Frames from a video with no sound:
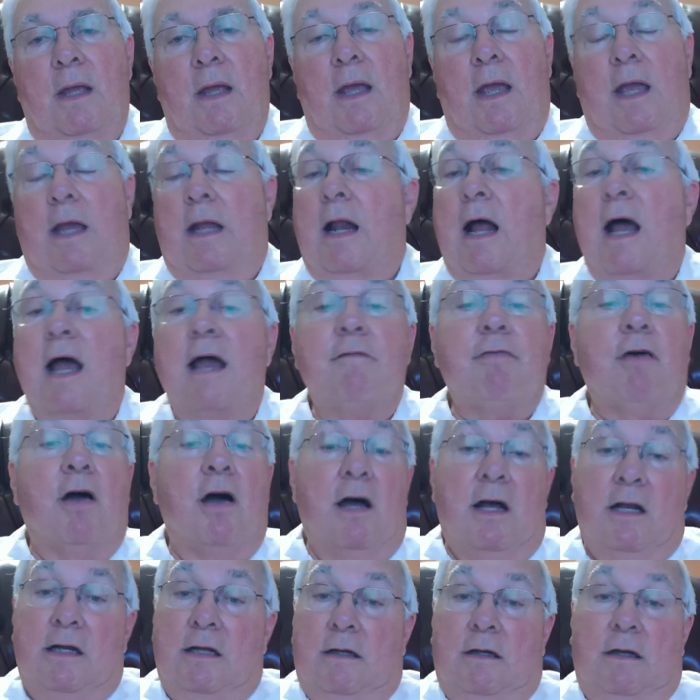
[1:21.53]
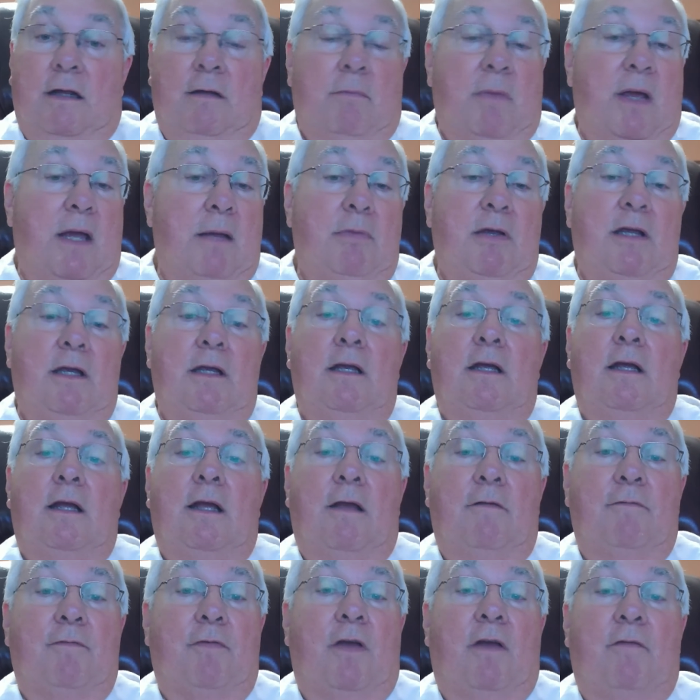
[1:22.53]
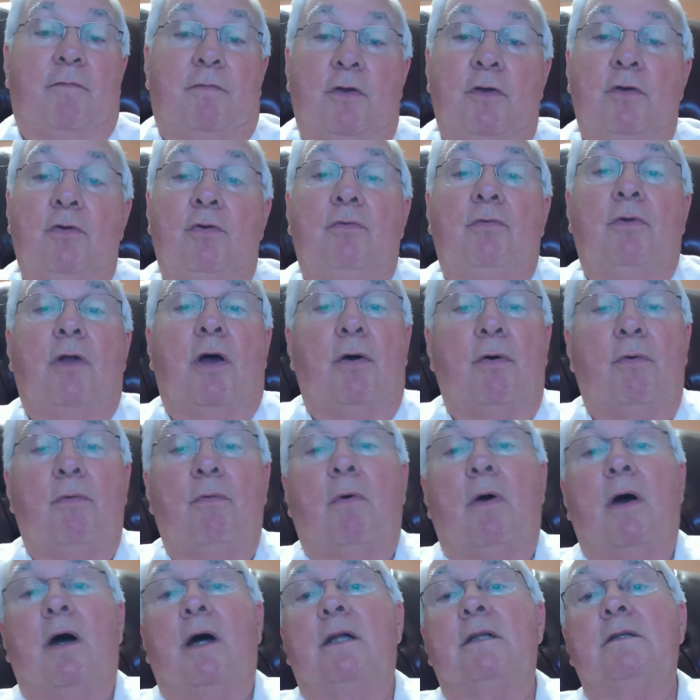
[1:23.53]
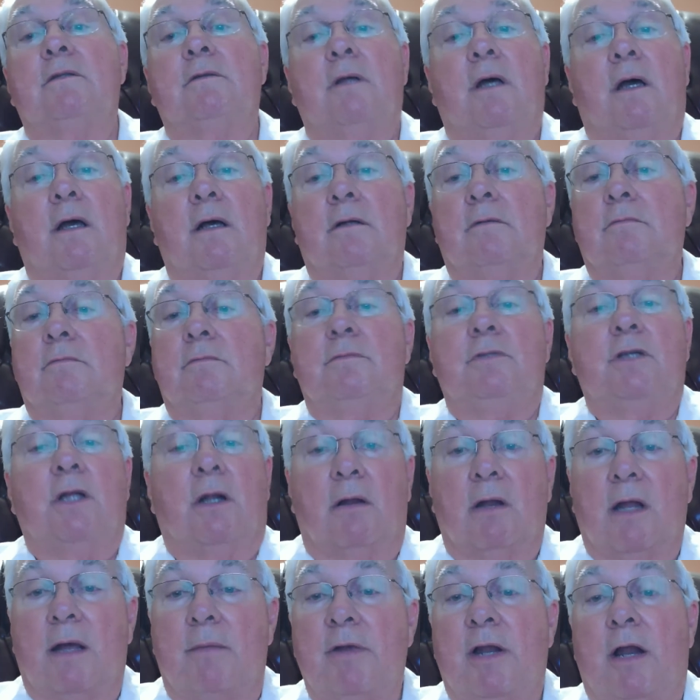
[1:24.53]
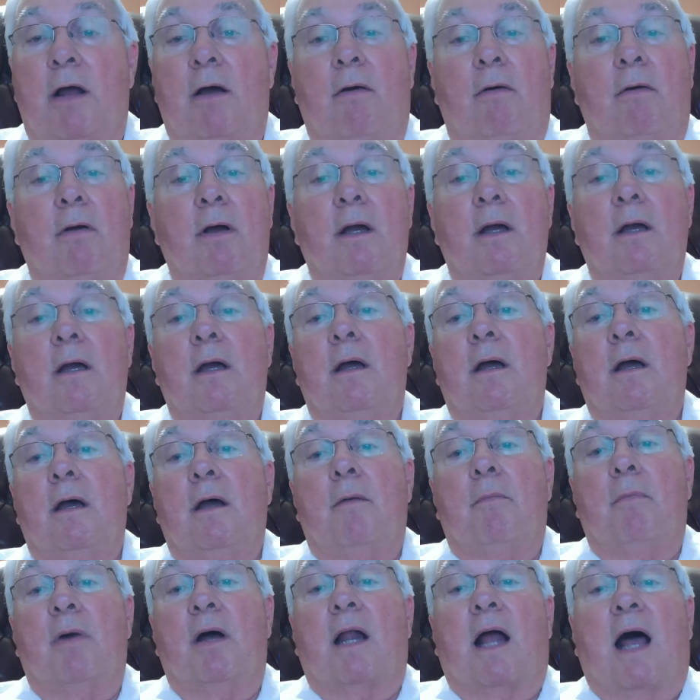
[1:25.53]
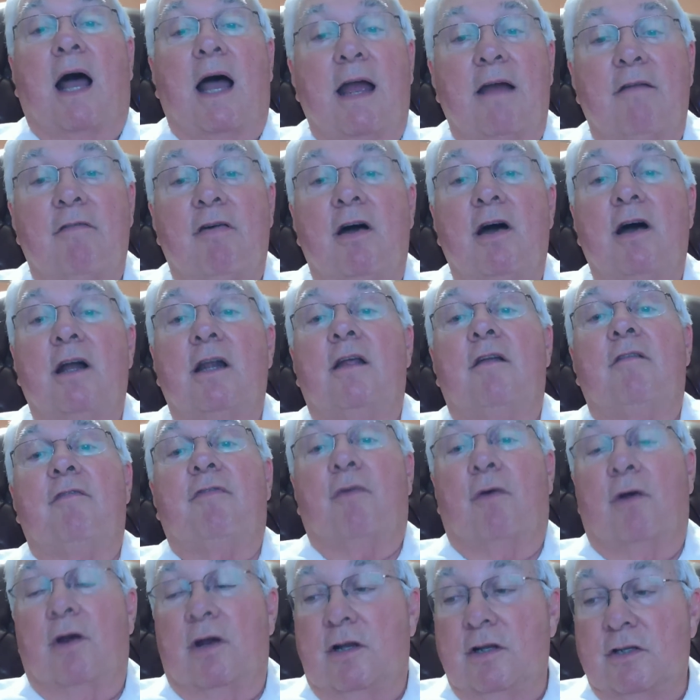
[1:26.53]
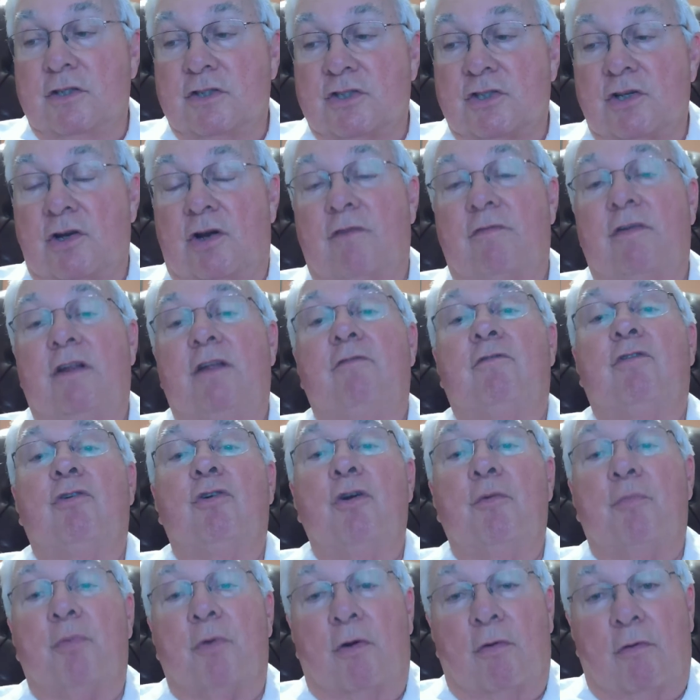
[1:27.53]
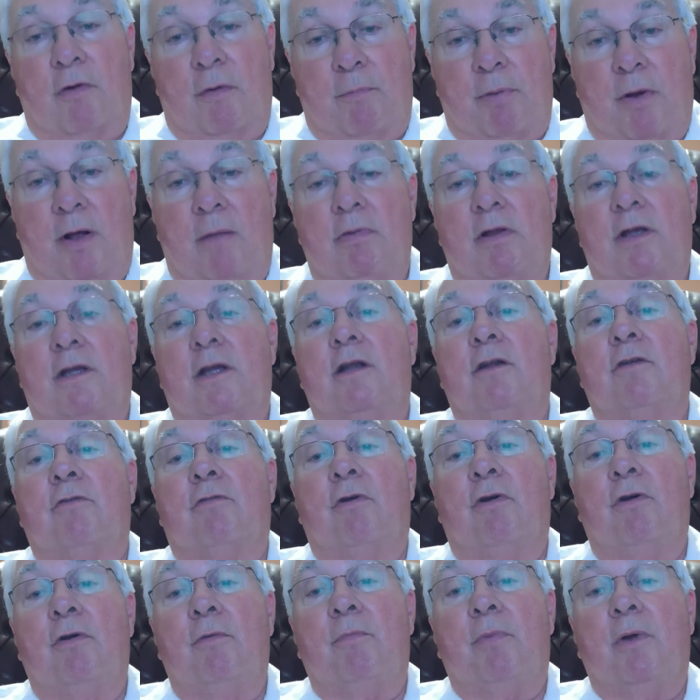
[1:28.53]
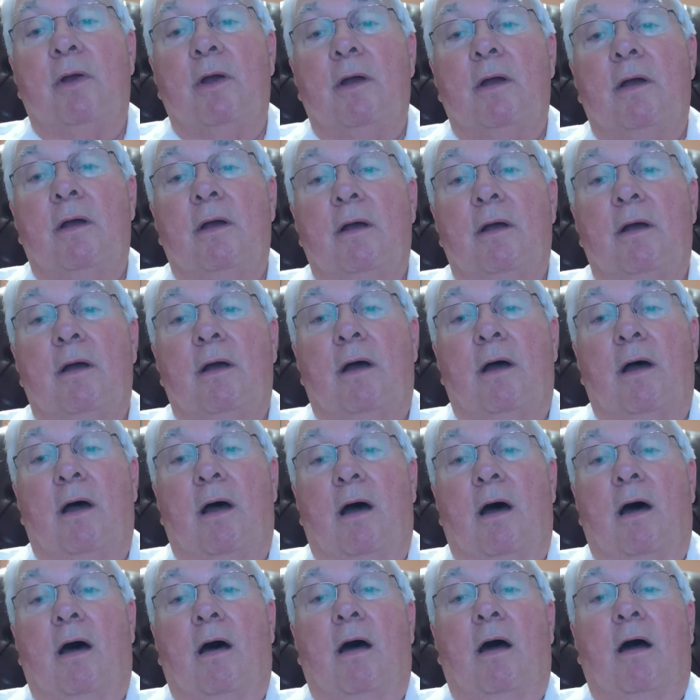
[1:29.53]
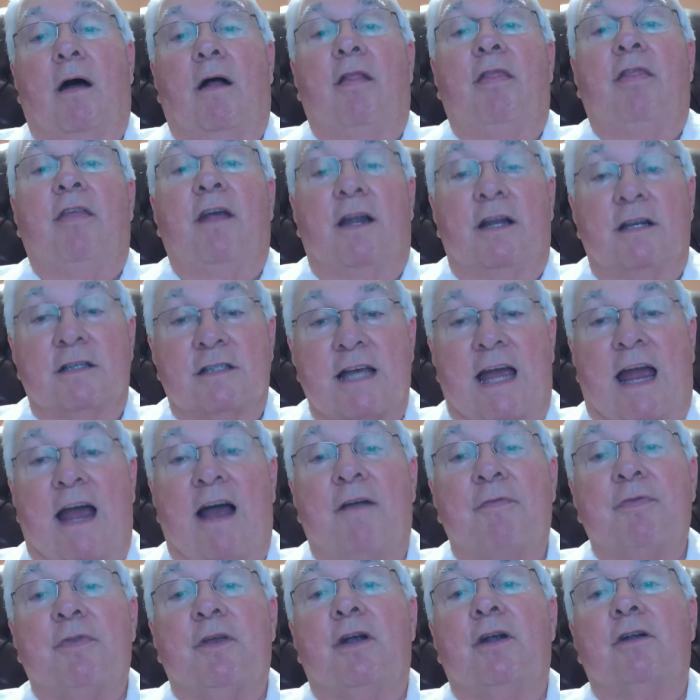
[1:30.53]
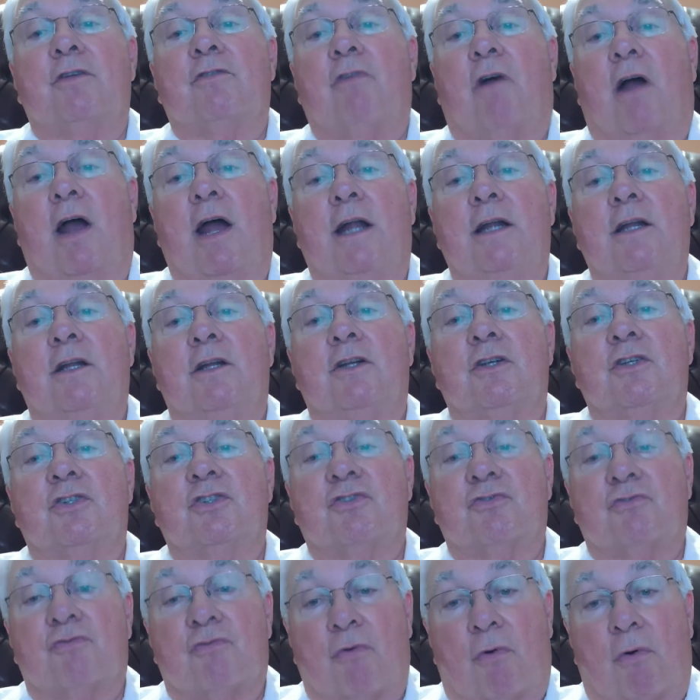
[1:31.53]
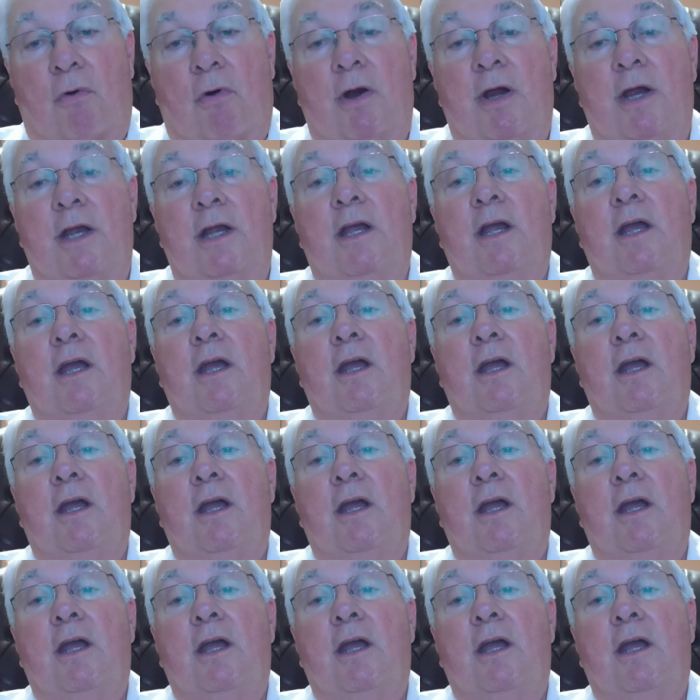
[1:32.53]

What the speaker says: And I've hunted, and maybe if you know one, let me know. But I've hunted for a conservative group or a Republican group that is out there trying to destroy